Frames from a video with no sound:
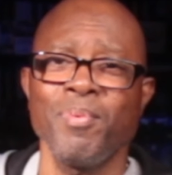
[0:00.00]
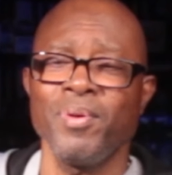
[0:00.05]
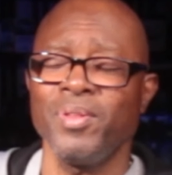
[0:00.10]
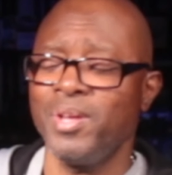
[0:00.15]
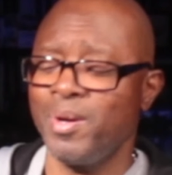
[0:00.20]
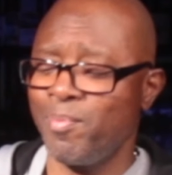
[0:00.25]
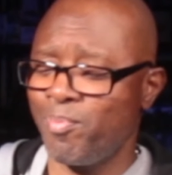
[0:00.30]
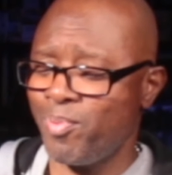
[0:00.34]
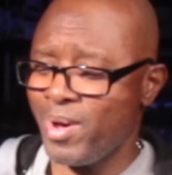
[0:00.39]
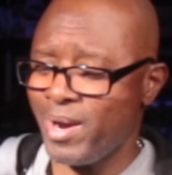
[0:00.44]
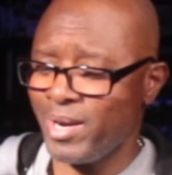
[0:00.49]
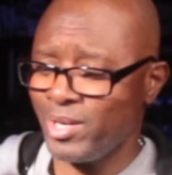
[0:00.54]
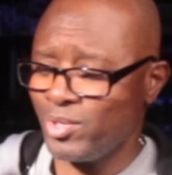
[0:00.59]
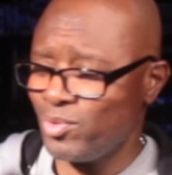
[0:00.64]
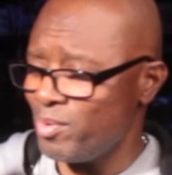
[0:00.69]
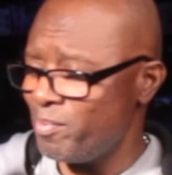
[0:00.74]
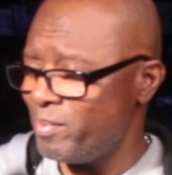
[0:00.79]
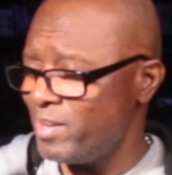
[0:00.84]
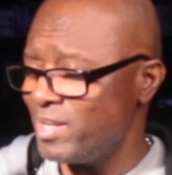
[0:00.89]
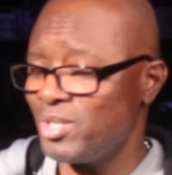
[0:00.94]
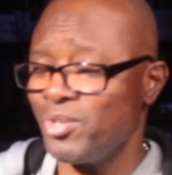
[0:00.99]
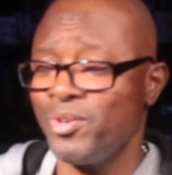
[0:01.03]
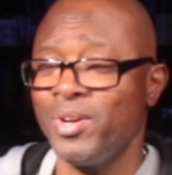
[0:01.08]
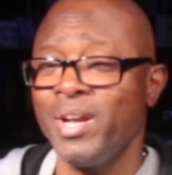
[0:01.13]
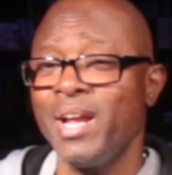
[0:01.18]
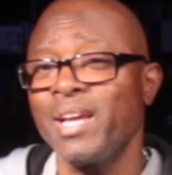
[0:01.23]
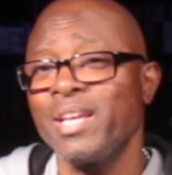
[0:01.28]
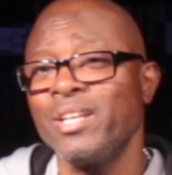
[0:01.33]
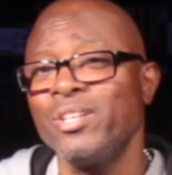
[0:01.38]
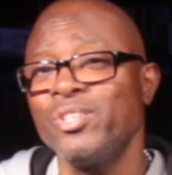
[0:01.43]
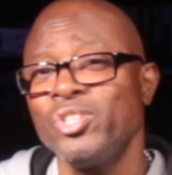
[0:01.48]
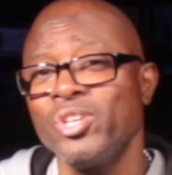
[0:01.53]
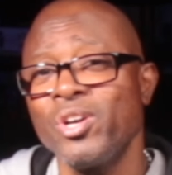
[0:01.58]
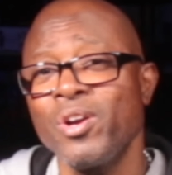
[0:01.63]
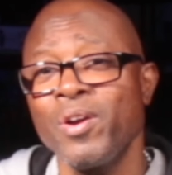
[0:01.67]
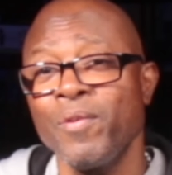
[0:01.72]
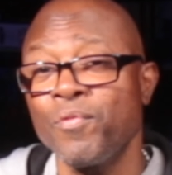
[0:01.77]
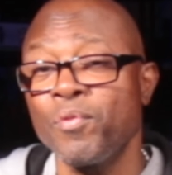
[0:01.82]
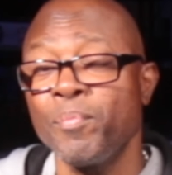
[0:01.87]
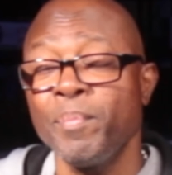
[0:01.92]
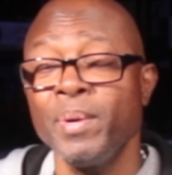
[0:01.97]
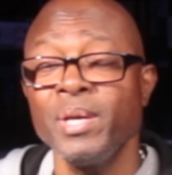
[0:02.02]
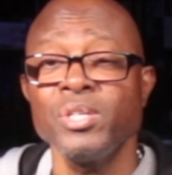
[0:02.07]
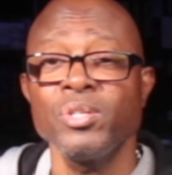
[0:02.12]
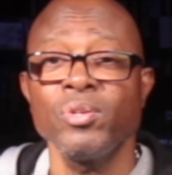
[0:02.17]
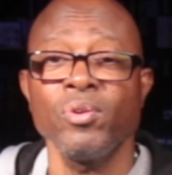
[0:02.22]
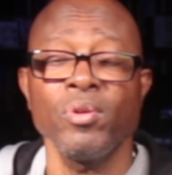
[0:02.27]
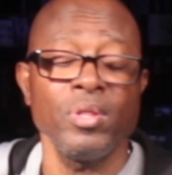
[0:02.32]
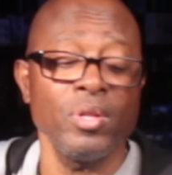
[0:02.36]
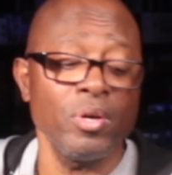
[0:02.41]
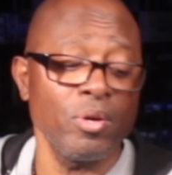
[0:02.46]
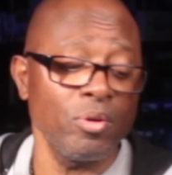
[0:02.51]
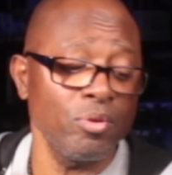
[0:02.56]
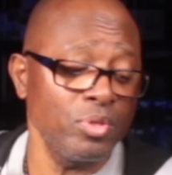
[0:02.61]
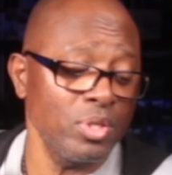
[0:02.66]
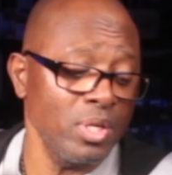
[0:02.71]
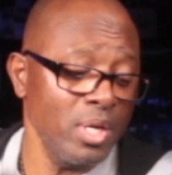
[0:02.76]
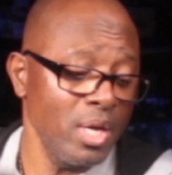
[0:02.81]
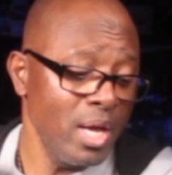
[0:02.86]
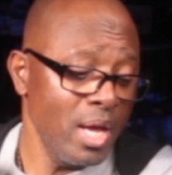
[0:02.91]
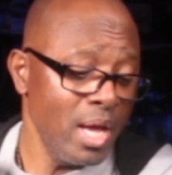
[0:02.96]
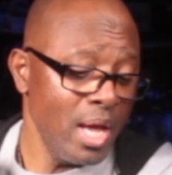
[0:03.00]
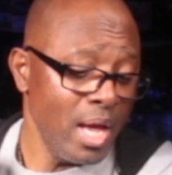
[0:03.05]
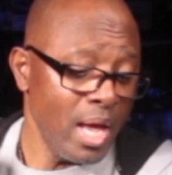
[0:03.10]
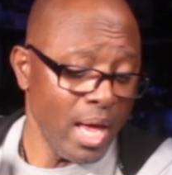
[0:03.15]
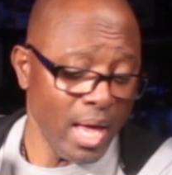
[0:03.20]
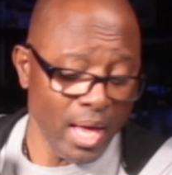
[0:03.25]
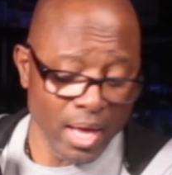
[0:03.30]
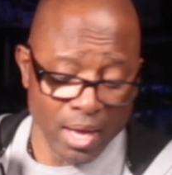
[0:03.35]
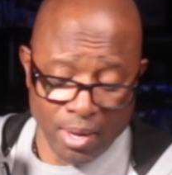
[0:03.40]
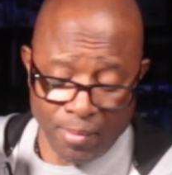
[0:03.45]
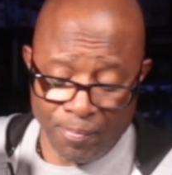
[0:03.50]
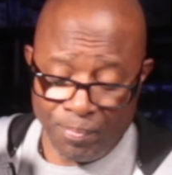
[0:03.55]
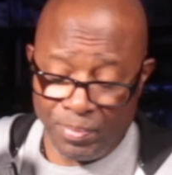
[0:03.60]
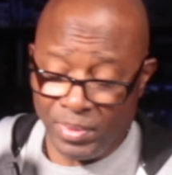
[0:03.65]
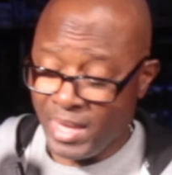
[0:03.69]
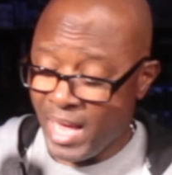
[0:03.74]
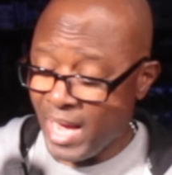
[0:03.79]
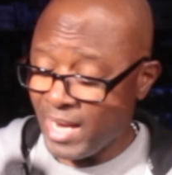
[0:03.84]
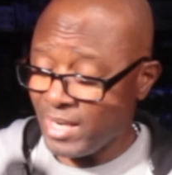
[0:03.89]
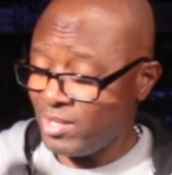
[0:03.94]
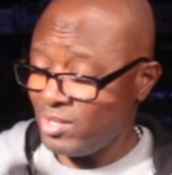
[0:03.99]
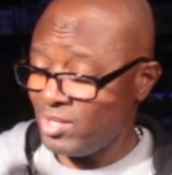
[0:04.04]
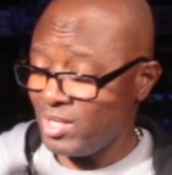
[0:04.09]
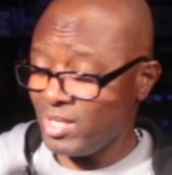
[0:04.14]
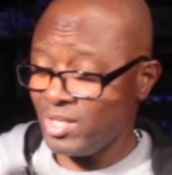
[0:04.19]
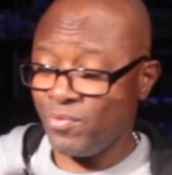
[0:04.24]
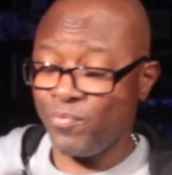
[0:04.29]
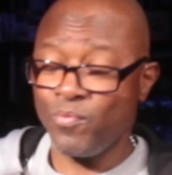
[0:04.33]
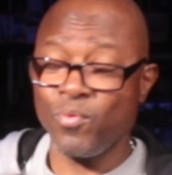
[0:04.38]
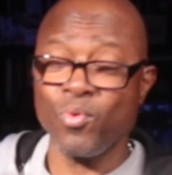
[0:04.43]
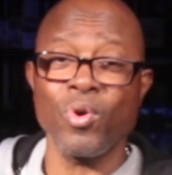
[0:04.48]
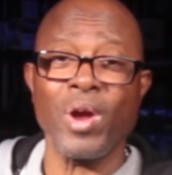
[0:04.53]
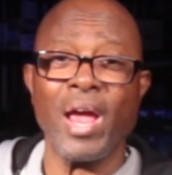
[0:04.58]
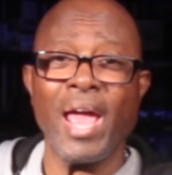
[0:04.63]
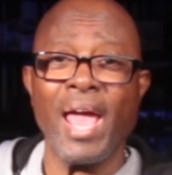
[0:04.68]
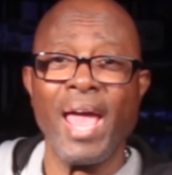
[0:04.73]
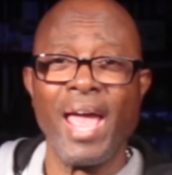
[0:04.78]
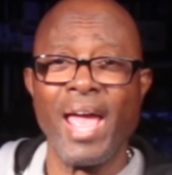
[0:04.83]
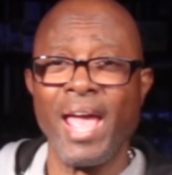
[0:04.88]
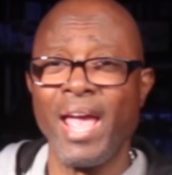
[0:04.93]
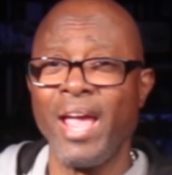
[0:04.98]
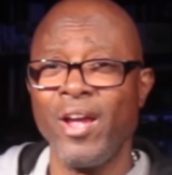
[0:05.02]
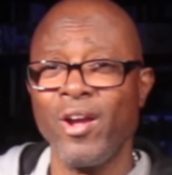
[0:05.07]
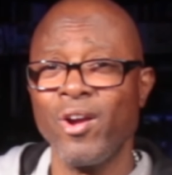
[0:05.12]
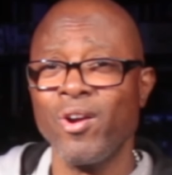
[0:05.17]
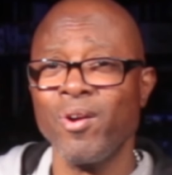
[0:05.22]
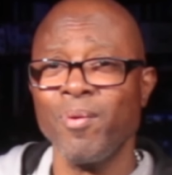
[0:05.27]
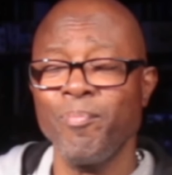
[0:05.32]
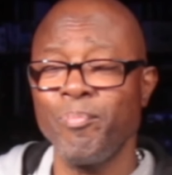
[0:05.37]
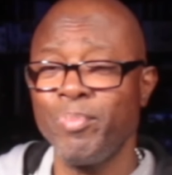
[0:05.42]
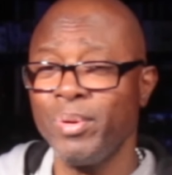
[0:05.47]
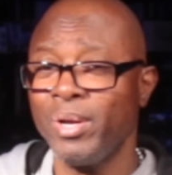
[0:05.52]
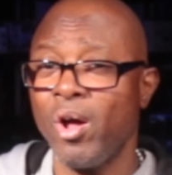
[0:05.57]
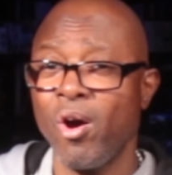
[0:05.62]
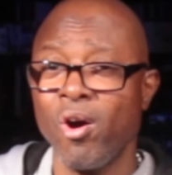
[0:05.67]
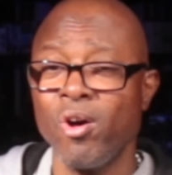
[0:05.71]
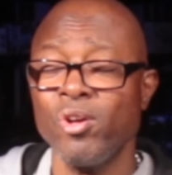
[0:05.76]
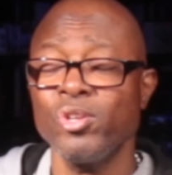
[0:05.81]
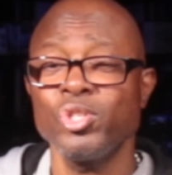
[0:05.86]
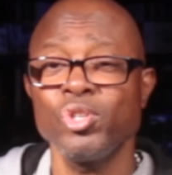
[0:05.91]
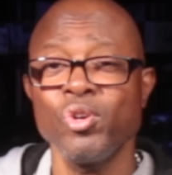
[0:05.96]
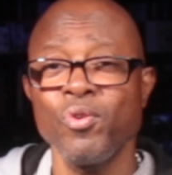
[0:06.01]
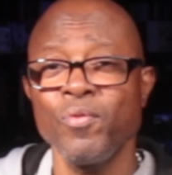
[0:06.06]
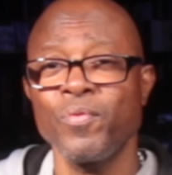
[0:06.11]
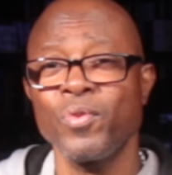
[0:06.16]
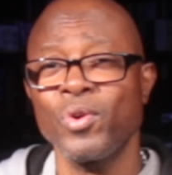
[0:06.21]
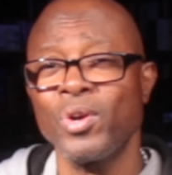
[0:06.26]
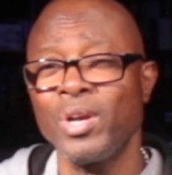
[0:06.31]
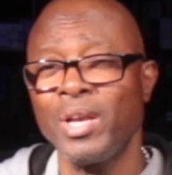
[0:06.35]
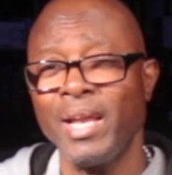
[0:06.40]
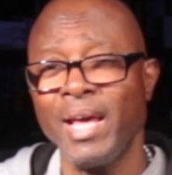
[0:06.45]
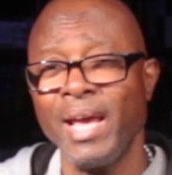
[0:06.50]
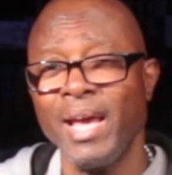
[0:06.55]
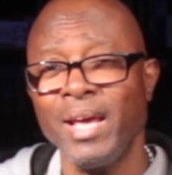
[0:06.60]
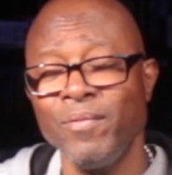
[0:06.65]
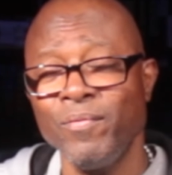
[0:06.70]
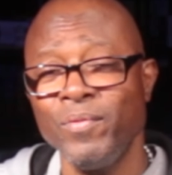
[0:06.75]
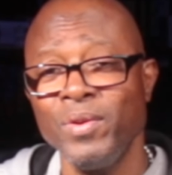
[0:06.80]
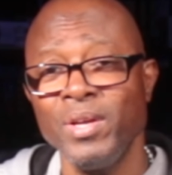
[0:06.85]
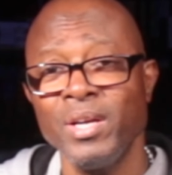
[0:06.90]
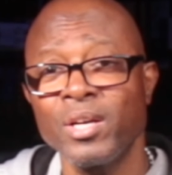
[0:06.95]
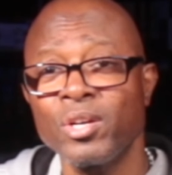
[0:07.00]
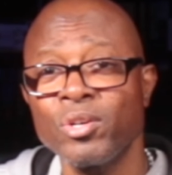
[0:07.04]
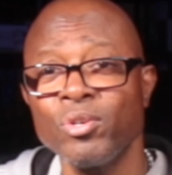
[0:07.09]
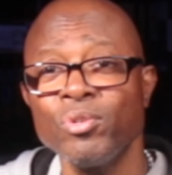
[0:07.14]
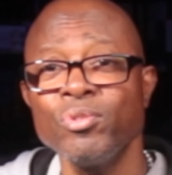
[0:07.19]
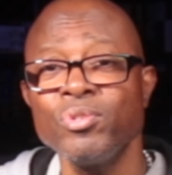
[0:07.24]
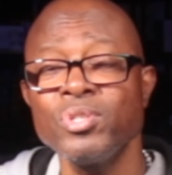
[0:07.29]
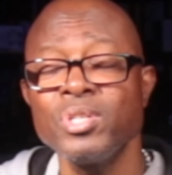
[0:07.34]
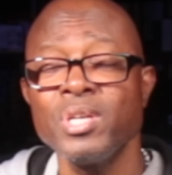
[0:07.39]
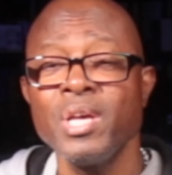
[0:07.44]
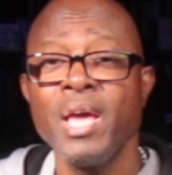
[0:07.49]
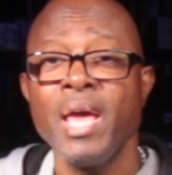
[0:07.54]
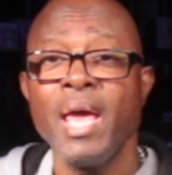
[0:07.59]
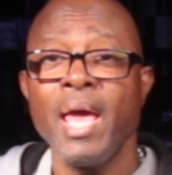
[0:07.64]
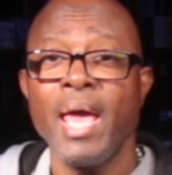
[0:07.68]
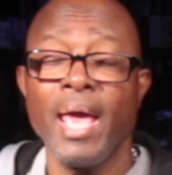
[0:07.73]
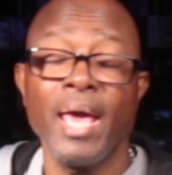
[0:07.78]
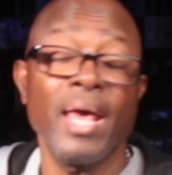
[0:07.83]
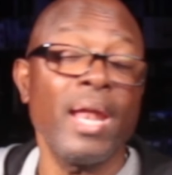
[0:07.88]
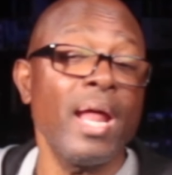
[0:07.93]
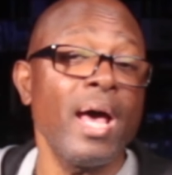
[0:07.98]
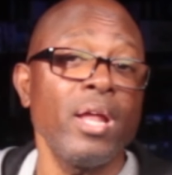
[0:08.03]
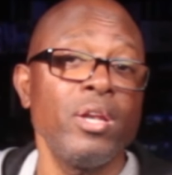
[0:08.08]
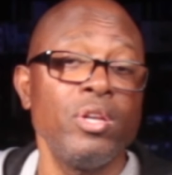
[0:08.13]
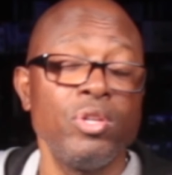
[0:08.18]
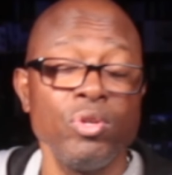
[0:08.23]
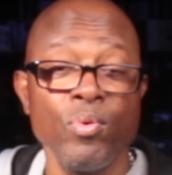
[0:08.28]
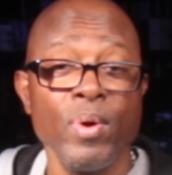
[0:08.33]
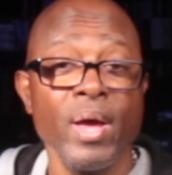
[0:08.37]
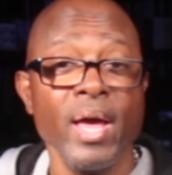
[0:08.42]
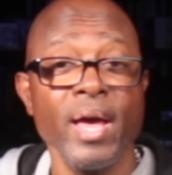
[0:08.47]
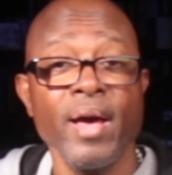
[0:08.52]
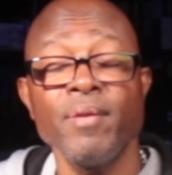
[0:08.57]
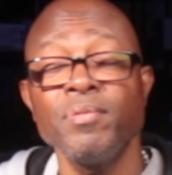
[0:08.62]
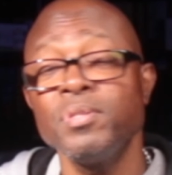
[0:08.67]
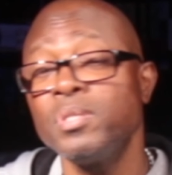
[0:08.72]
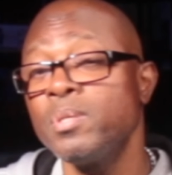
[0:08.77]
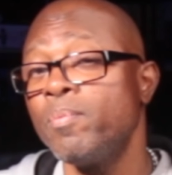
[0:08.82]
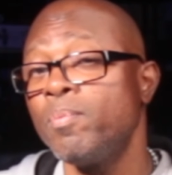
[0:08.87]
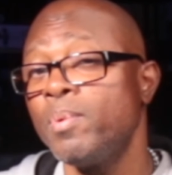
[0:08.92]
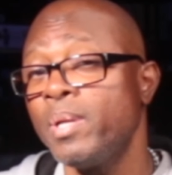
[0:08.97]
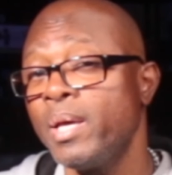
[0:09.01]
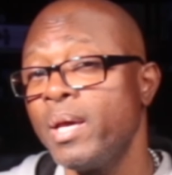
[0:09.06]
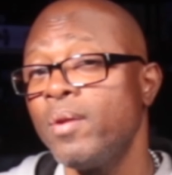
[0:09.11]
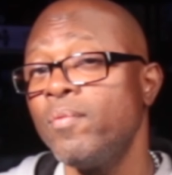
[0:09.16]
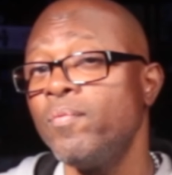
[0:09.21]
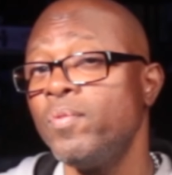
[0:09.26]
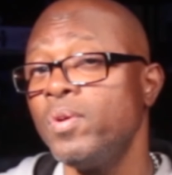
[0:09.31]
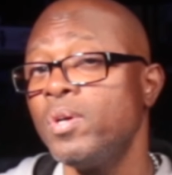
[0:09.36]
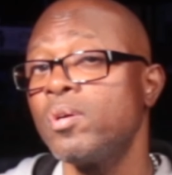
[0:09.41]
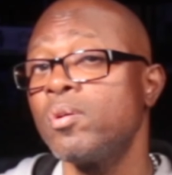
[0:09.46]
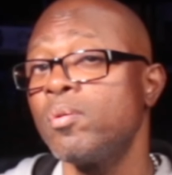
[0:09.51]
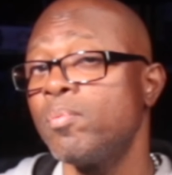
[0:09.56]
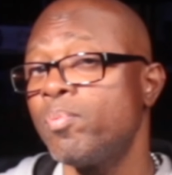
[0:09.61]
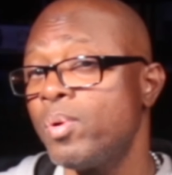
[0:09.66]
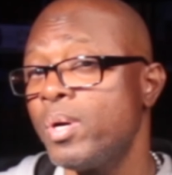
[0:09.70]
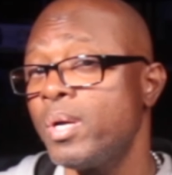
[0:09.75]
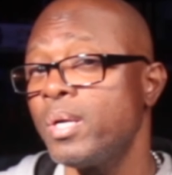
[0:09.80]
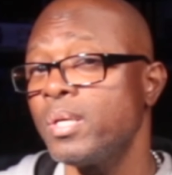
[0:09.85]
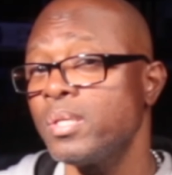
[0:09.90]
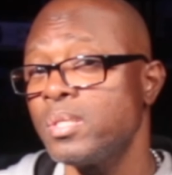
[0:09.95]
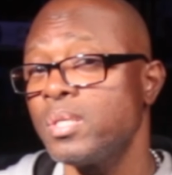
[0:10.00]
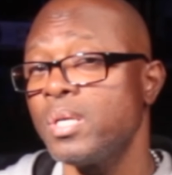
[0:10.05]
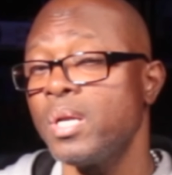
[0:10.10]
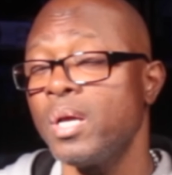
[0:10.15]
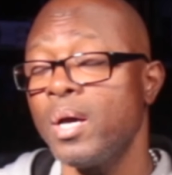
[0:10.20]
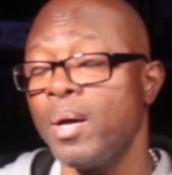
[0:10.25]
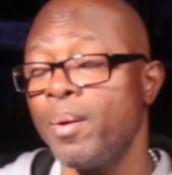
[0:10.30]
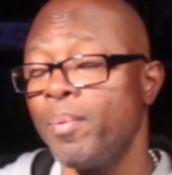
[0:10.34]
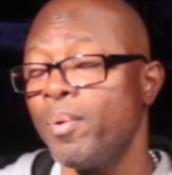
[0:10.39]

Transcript: of their products with me so that I can share information on those, not just for air, but also for land vehicles. And I do have some land vehicle products that